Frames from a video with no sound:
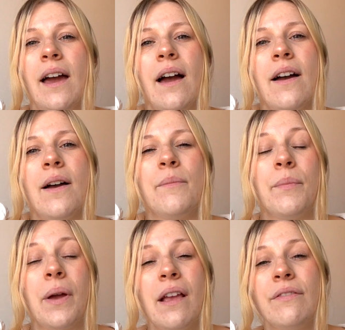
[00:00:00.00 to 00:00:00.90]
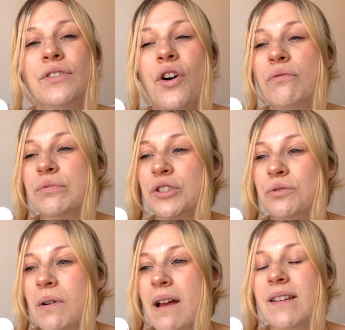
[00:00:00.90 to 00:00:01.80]
But if not,
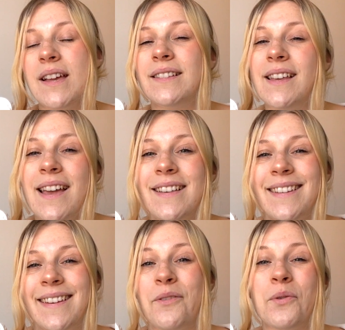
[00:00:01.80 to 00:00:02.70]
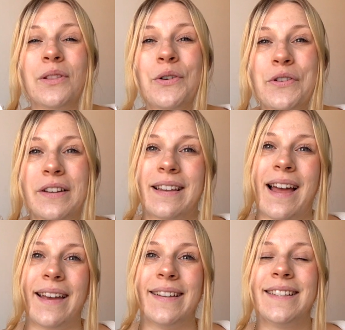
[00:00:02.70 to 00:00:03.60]
just wear it as it is and it will look
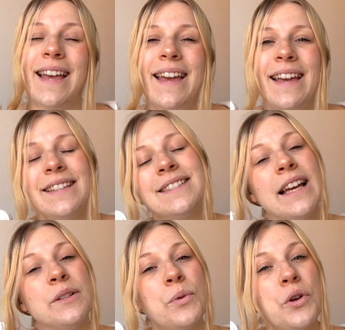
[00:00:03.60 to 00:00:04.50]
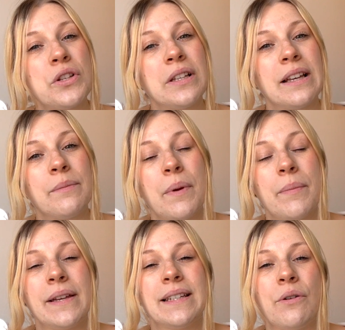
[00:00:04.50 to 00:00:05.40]
nice. It's nice because it can be
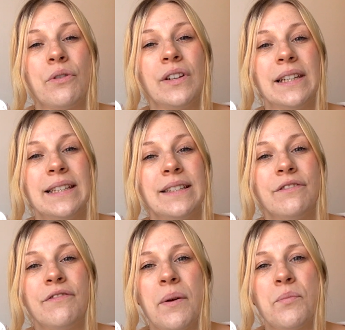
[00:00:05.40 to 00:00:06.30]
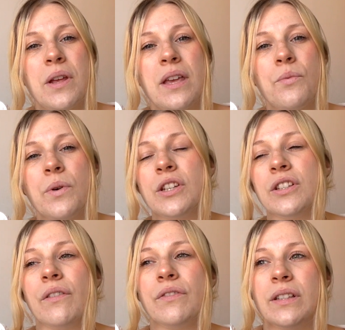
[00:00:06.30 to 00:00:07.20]
made out of a linen fabric, which
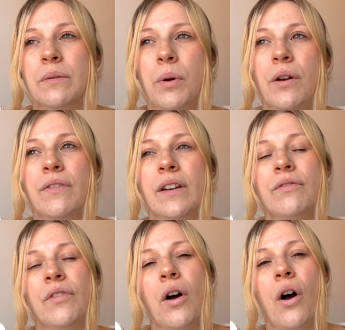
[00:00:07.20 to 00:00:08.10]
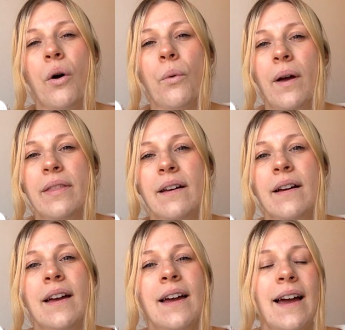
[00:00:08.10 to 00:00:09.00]
is obviously perfect for hot
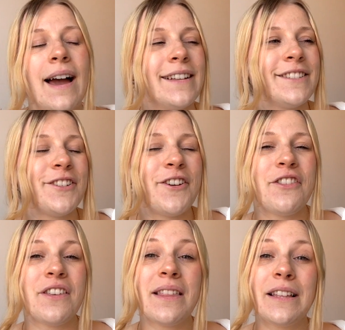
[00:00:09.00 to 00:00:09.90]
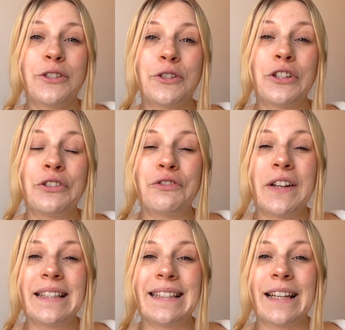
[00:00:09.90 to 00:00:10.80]
weather. And so I think this could look
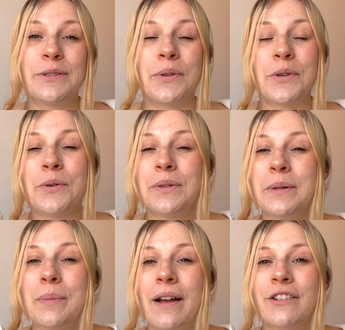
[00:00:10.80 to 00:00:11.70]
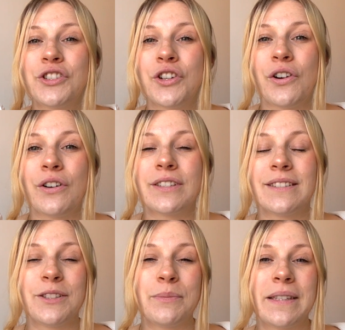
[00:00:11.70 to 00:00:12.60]
really nice with a cute little pair of shorts
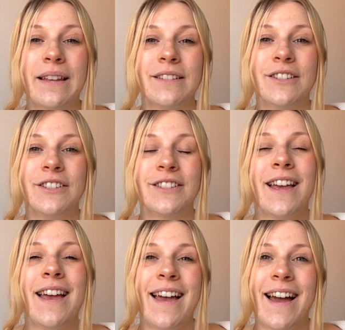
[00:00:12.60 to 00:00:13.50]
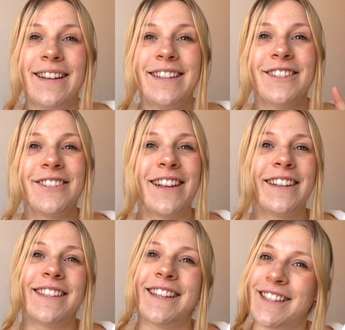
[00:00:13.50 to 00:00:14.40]
and some sandals and your
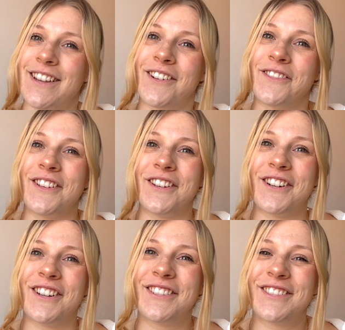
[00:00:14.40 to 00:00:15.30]
sunglasses, and off you go.